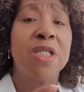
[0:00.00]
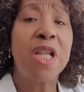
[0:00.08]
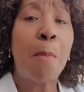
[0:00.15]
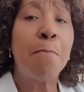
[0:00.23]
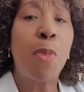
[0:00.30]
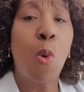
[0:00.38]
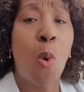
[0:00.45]

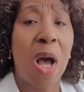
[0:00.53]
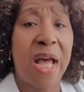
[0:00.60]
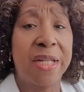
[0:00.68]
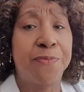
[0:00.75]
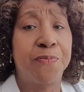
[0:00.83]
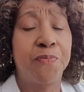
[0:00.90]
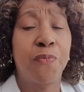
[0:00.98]
Number
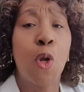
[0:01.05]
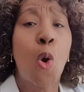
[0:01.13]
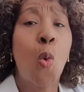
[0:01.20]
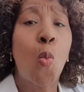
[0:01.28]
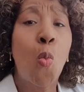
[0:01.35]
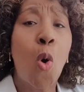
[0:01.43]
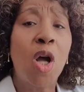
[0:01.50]
1,
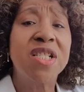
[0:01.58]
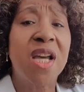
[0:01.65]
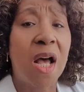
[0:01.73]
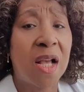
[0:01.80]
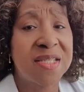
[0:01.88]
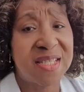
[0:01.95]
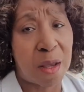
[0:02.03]
what
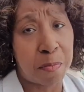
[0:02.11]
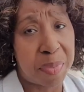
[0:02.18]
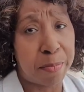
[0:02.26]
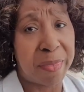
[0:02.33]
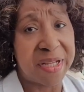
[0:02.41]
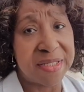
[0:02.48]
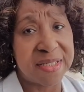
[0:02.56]
are
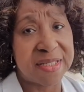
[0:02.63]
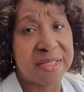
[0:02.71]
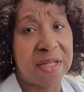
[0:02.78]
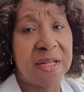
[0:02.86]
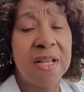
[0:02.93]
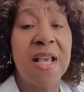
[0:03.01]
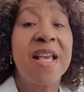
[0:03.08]

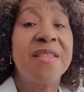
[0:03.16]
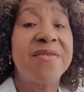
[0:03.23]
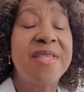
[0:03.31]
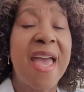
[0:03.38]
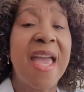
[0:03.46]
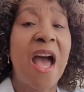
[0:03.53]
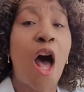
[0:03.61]
supplements?
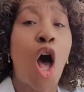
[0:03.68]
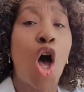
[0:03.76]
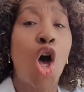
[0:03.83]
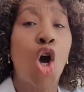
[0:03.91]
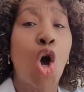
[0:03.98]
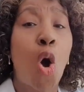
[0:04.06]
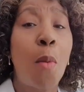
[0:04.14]
They are
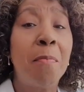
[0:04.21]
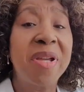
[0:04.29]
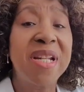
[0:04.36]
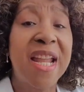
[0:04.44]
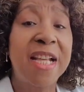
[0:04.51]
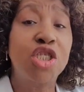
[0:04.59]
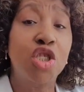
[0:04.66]
a
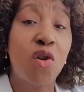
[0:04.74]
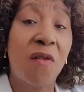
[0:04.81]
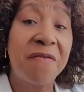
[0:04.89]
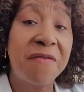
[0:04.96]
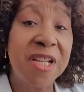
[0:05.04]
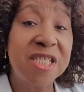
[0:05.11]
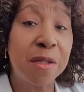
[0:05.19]
combination
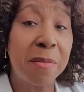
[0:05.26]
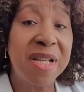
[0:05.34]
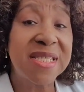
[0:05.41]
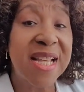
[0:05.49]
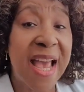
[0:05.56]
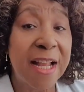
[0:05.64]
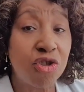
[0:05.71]
of
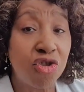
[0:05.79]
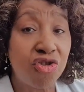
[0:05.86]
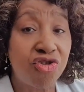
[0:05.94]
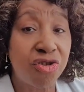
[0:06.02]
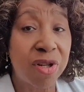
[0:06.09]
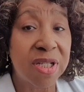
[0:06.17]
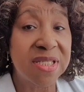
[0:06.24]
vitamins and
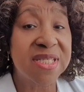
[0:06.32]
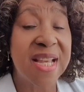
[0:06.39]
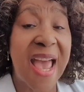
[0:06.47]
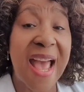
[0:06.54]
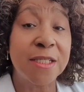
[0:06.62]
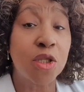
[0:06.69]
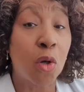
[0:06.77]
nutrients
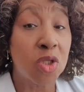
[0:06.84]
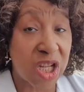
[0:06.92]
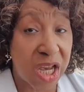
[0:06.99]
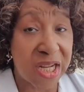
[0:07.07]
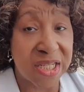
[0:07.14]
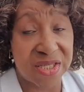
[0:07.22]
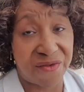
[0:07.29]
and
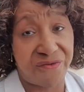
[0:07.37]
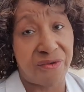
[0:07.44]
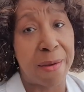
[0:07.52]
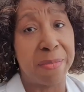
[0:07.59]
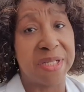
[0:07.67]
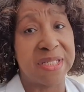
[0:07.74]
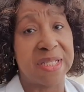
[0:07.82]
alternative
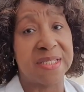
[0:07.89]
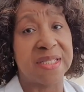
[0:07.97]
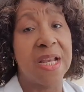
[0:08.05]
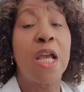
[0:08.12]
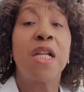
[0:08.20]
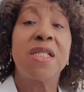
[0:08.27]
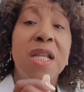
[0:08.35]
remedies.
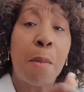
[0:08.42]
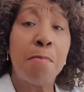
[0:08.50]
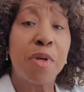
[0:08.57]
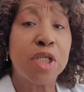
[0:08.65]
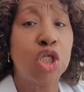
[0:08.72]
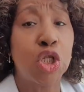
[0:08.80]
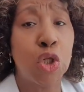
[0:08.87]

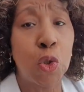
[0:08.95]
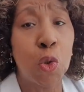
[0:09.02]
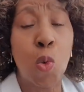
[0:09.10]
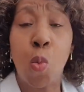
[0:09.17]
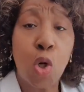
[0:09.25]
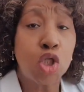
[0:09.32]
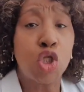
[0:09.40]
Number 2,
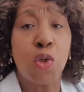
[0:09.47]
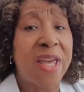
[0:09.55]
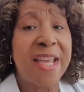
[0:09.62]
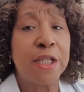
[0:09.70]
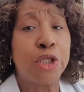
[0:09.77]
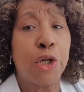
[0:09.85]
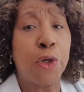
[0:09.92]
what
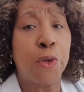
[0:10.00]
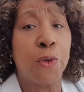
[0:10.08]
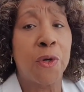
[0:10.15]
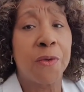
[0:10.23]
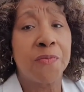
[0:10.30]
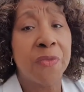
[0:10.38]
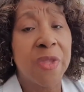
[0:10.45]
do?
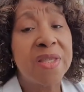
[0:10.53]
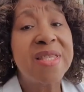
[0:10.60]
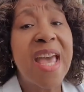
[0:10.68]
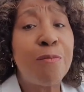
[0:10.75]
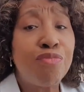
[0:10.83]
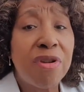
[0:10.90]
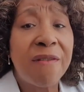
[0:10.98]

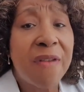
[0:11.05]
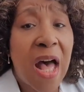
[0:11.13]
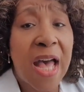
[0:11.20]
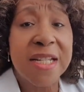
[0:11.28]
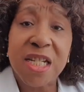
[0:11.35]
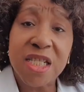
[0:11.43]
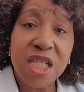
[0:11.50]
They
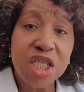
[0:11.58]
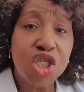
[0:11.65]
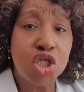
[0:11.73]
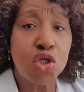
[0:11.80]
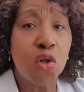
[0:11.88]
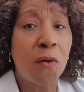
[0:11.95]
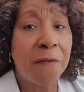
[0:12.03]
provide
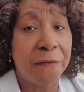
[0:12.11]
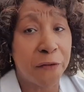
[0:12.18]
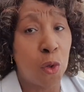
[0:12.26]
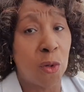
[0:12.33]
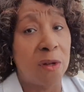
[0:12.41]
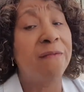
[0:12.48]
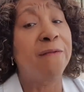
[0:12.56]
additional
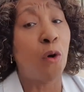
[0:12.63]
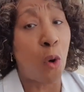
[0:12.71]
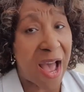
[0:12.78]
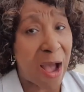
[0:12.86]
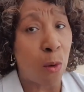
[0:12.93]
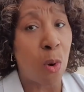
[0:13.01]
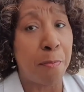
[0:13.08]
fuel
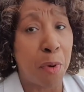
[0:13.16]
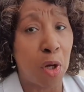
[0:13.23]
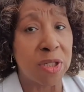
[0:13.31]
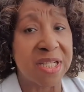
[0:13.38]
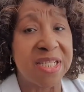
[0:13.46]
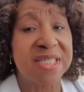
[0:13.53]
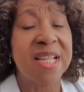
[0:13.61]
for our
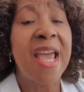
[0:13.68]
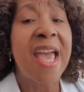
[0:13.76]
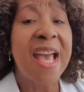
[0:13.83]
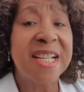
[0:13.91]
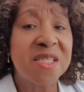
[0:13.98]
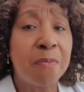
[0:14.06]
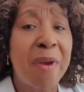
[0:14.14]
bodies,
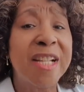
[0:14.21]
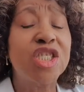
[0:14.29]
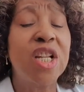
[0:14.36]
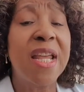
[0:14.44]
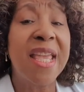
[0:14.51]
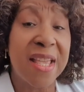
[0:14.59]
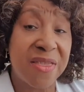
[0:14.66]

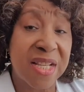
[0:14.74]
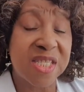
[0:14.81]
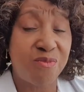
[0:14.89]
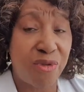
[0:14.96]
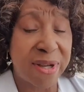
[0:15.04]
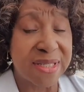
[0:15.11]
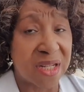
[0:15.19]
especially in this
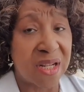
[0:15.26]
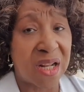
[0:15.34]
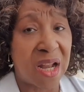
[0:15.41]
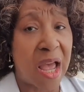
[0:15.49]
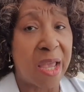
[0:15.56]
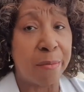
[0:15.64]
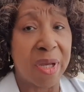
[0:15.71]
present
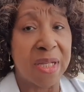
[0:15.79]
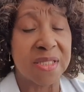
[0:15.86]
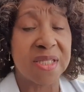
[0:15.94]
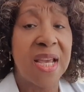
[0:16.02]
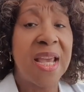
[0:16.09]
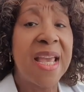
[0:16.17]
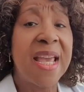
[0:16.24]

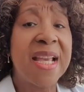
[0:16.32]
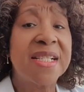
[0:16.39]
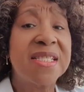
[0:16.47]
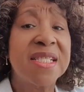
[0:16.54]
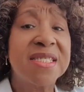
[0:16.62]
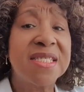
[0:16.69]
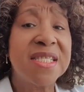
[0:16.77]
climate.
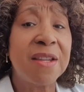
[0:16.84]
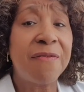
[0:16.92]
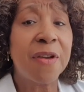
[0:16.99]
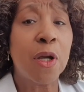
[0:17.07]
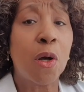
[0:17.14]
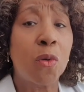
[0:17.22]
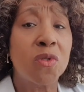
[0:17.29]
It is
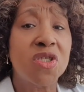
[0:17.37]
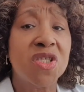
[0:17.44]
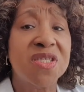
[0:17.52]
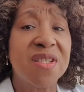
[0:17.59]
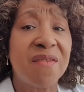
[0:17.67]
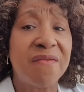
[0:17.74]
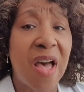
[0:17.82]
difficult
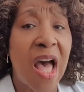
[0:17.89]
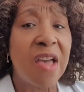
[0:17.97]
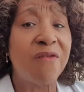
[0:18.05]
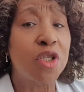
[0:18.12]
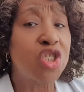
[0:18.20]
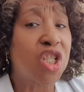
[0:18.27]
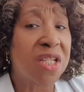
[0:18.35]
to
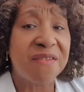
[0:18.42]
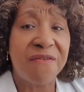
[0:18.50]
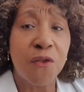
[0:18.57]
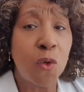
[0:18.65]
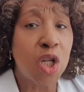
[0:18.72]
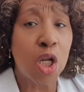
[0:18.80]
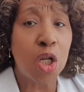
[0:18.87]
survive on just
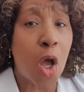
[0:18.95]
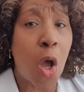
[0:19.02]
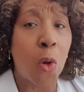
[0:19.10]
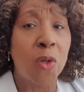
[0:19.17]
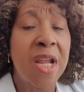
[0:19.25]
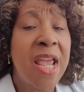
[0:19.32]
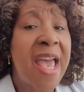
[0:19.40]
food
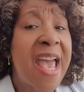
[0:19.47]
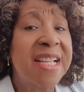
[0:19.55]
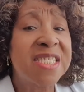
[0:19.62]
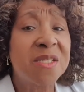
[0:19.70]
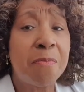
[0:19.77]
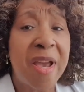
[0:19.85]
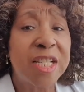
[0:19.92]
alone,
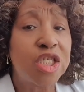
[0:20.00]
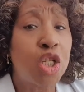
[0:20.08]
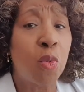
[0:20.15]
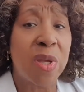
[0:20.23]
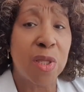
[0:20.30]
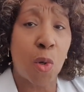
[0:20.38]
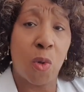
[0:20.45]

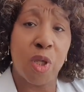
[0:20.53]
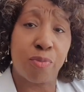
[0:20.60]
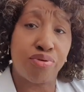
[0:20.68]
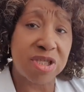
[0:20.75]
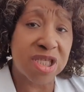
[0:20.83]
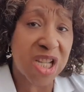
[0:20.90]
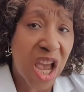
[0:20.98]
especially with all the
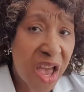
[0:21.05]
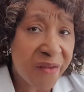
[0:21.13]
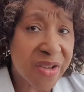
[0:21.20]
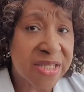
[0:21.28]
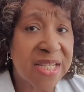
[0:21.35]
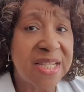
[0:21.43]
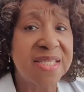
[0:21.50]

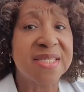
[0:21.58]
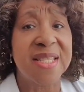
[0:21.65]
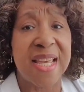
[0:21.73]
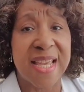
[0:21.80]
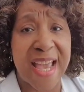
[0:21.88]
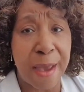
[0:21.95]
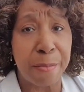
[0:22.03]
preservatives,
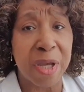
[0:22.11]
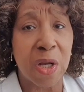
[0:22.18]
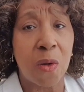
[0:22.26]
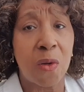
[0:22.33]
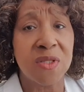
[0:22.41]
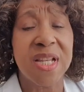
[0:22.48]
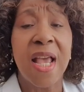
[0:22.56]
the
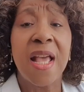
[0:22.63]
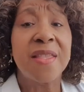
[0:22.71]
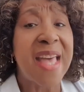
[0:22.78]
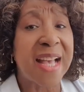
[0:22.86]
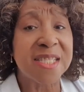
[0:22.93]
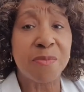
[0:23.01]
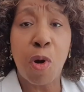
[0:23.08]
chemicals
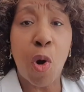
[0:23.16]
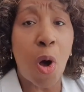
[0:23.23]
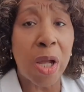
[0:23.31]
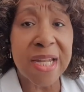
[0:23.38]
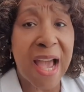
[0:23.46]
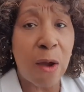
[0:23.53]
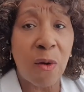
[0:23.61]
that's put
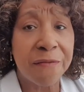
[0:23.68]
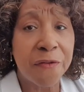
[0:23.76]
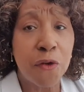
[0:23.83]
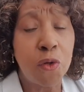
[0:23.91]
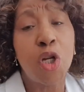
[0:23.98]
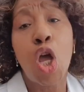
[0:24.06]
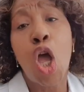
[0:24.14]
on our
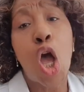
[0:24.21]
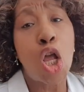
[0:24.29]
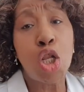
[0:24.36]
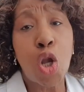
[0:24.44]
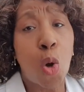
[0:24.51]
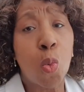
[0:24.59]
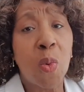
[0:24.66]
food,
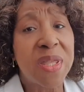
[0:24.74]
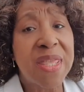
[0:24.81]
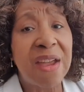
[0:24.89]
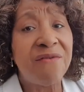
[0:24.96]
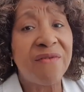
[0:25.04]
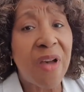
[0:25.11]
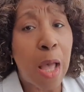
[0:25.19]
along
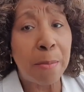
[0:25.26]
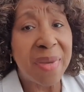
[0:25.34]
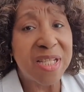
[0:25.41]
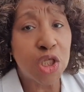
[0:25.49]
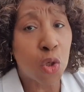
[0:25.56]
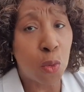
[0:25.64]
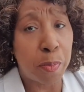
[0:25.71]
with
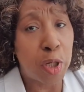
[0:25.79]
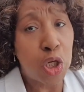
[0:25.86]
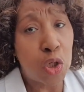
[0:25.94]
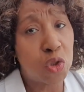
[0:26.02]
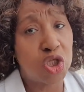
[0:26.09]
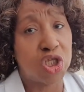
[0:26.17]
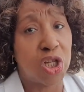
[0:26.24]
environmental
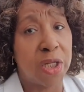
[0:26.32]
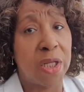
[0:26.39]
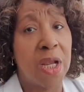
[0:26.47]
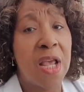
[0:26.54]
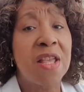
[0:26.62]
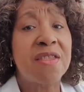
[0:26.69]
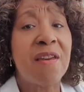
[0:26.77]
pollution.
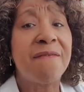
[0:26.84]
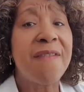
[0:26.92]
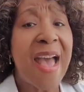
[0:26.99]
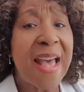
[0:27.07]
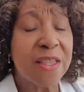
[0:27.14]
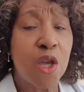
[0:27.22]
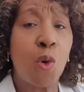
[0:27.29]
The
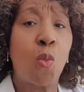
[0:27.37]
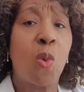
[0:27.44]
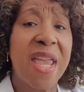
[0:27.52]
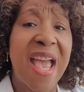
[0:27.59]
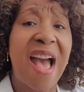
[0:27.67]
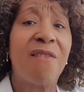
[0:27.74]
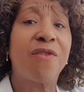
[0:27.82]
fact that
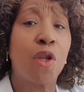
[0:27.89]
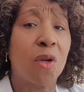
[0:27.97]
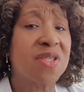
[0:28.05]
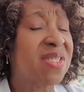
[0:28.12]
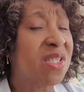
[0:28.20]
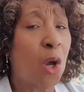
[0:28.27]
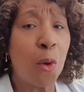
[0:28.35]
we have
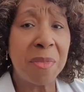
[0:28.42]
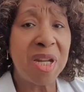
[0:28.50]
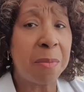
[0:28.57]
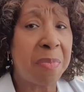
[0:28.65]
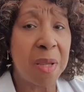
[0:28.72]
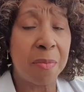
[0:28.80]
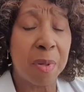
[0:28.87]
lost so
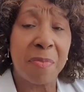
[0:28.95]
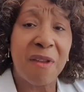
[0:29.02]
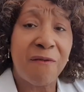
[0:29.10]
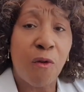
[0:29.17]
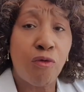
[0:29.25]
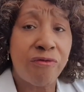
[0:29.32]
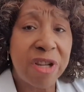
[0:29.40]
many people
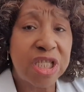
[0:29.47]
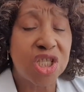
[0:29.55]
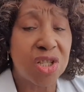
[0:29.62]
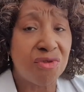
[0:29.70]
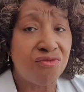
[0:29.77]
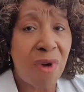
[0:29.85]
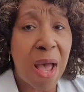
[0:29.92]
before
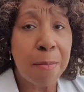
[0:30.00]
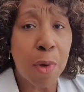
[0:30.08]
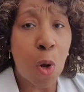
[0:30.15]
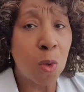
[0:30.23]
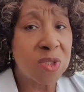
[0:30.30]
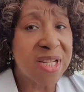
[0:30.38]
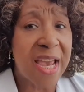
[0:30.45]
reaching the ripe
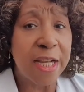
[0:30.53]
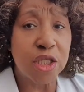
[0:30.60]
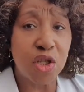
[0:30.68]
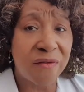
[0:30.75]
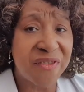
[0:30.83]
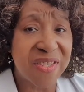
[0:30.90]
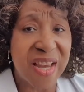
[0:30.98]
old
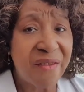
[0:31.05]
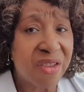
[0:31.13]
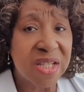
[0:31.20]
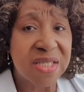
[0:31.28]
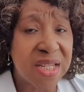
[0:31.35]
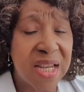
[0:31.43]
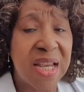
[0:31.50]
age of
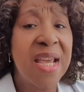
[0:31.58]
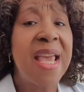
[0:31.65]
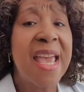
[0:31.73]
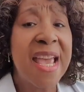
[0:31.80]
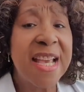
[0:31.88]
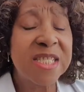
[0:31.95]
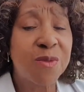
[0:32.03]
70
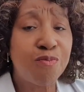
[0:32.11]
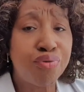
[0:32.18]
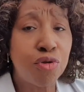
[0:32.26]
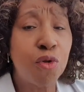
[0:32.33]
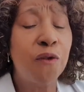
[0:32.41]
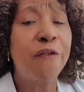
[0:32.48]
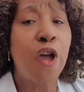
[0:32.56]
is
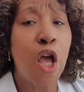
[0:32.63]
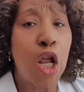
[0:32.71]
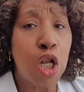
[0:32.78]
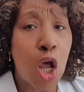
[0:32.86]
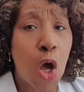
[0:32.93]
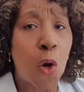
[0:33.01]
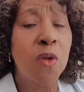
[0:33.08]
proof
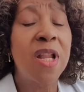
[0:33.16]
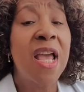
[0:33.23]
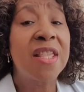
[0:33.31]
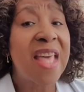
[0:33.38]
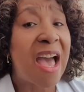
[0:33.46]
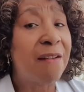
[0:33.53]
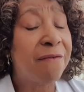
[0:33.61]
alone
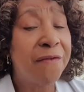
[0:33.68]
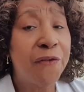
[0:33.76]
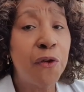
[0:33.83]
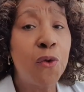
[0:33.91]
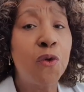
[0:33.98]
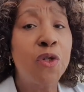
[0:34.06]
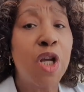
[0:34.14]
that
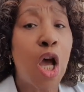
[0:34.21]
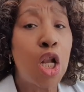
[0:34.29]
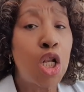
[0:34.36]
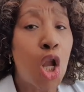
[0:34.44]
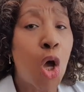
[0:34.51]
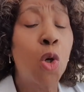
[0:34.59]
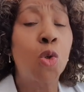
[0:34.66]
food
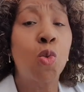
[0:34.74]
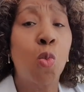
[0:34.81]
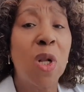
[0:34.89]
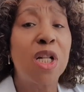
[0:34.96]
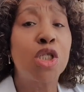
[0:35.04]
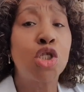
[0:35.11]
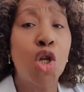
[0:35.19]
alone
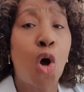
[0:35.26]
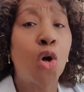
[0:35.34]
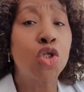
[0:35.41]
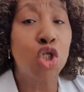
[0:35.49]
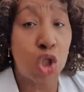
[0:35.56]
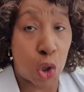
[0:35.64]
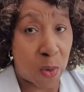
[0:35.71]
will not
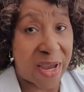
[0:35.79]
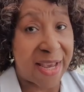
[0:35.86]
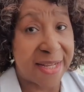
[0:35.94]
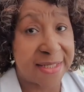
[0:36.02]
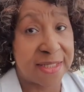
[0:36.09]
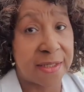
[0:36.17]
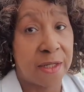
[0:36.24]
do
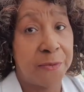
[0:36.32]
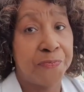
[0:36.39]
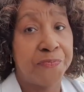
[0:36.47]
it.